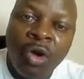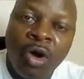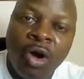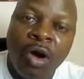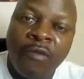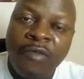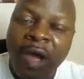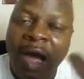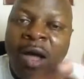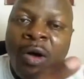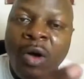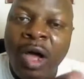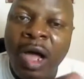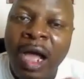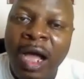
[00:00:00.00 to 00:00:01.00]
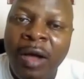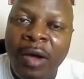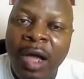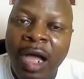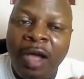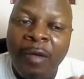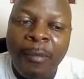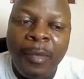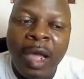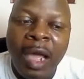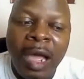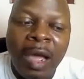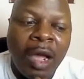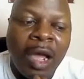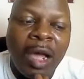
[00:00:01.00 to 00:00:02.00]
of
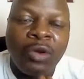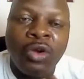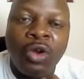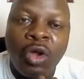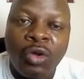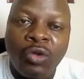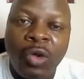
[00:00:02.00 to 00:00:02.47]
how long